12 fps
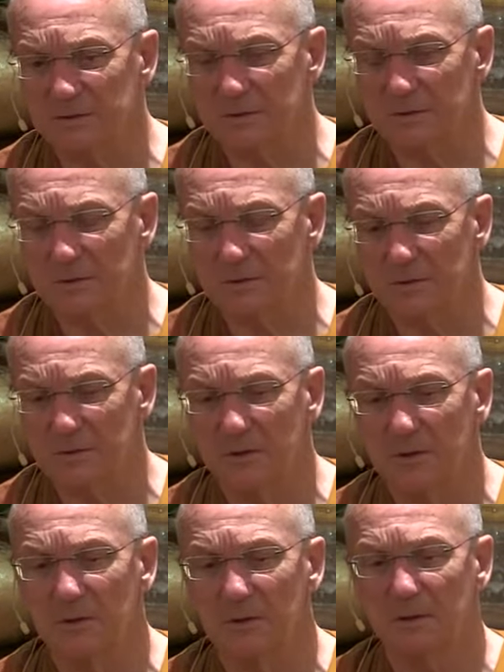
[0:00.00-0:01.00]
to
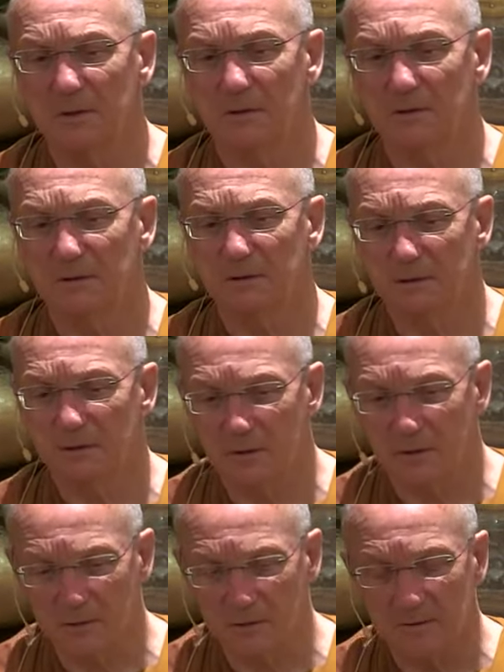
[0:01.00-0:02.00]
the
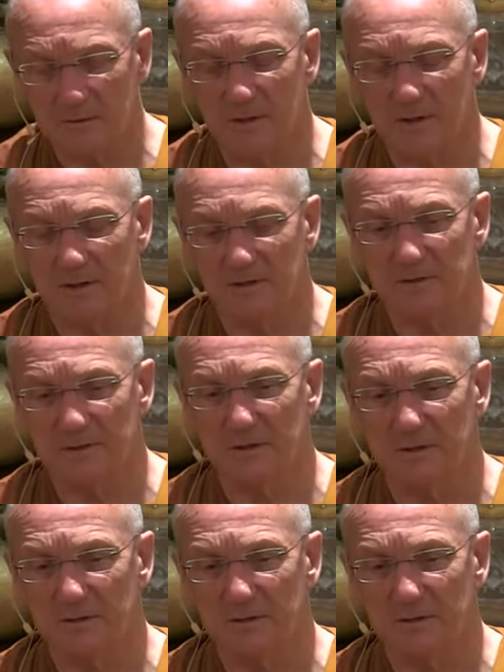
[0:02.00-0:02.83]
non-arising.